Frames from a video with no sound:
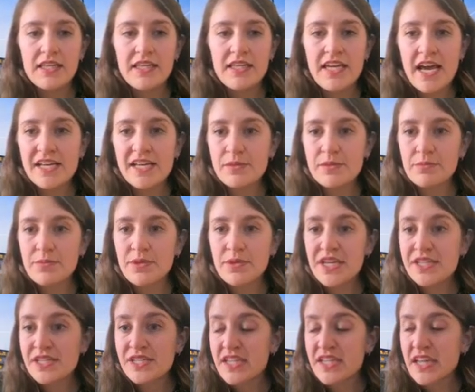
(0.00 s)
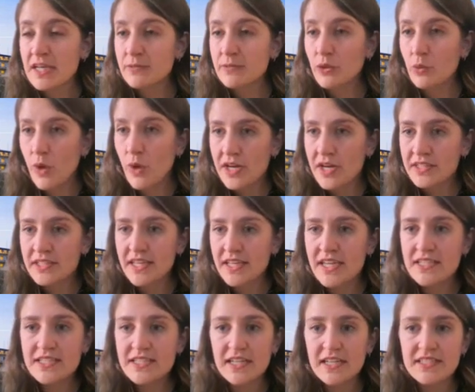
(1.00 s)
The S&P Sustainable One
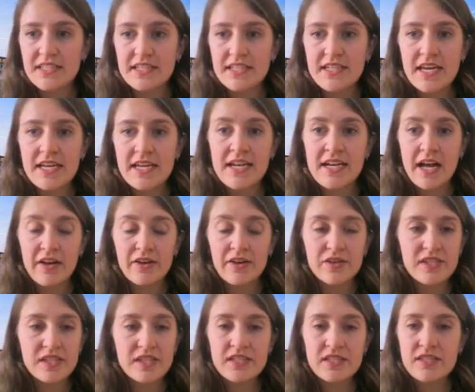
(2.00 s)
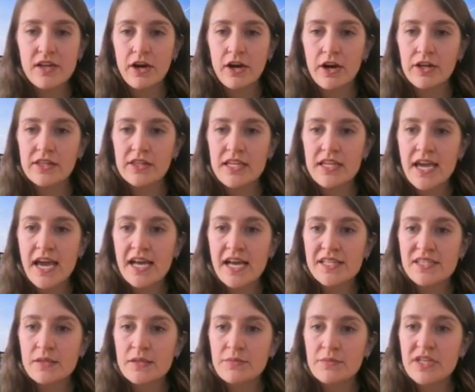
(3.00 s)
conducted an analysis on the
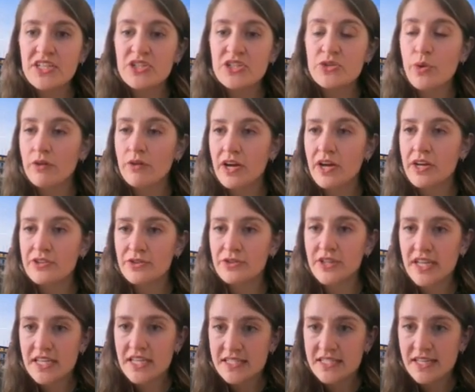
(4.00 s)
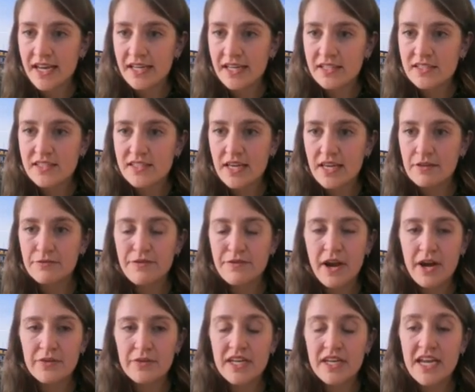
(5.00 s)
S&P 1200 index and
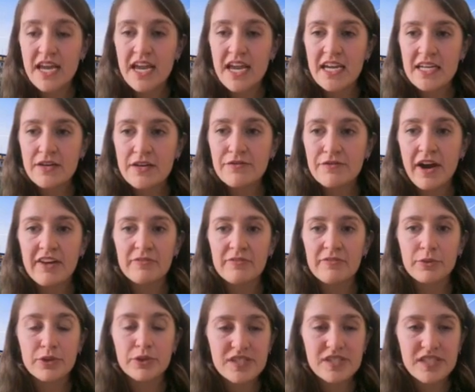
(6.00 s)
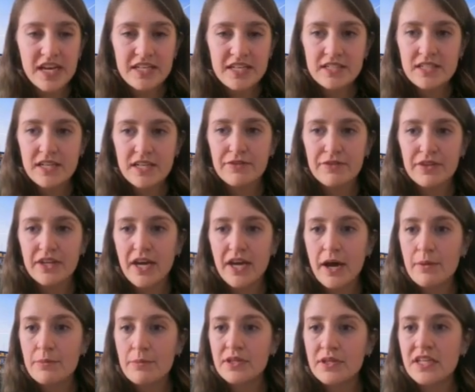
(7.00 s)
found that 85% of the
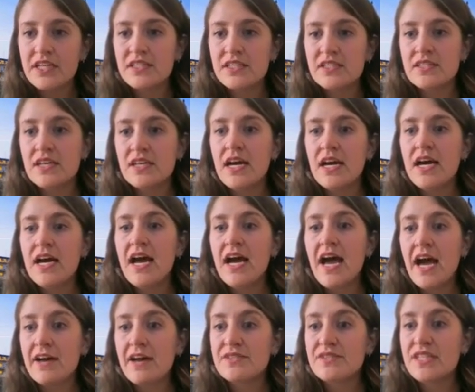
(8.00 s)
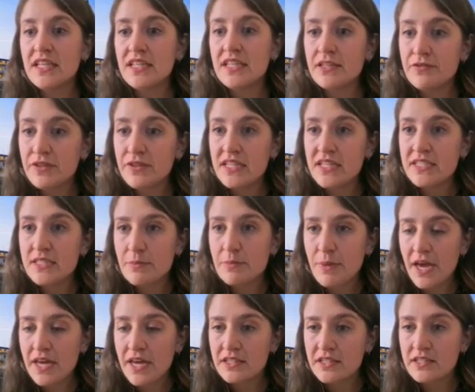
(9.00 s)
companies have significant
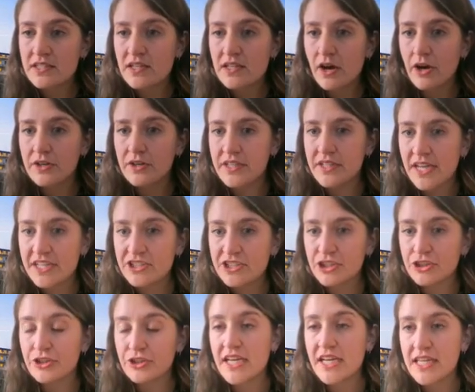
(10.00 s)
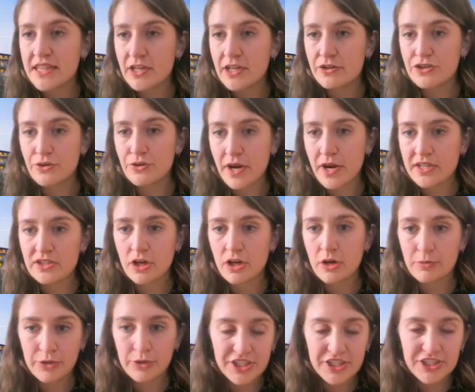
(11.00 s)
dependence on nature in their direct
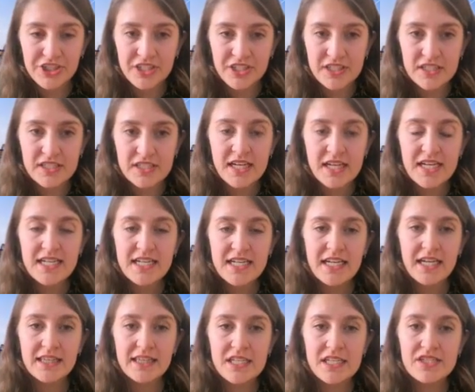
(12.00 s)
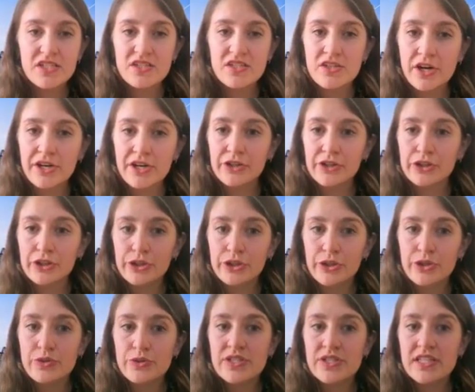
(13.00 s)
operations. And this does not
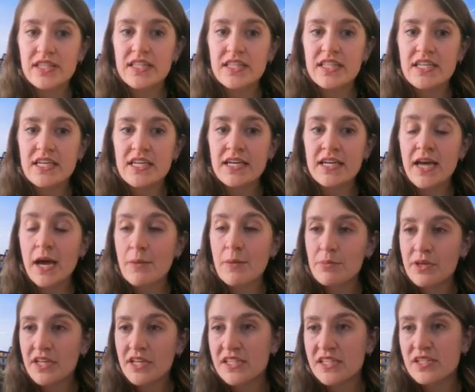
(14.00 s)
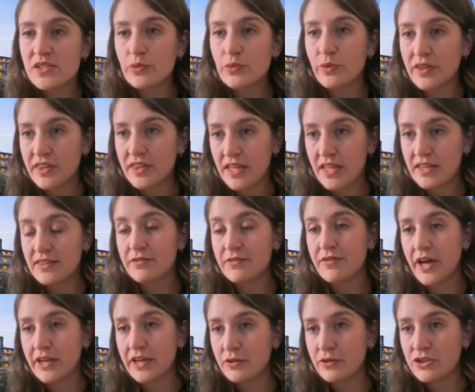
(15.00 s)
include the companies within the
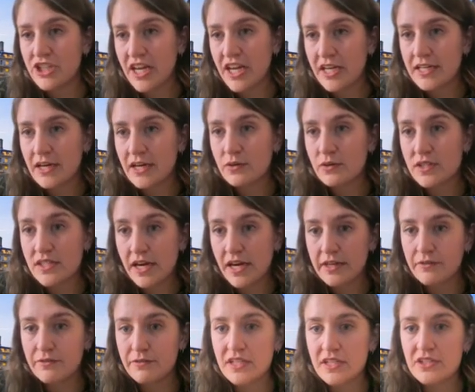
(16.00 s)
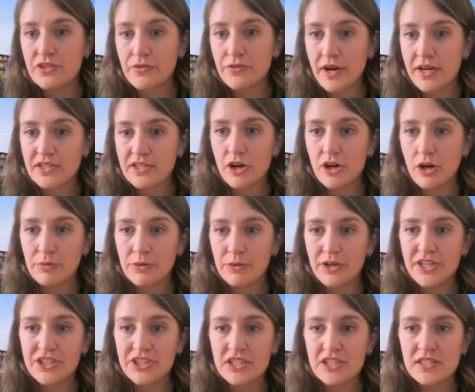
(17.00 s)
value chain outside of the direct
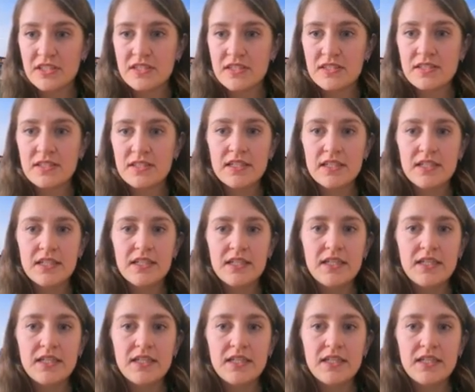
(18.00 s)
operations.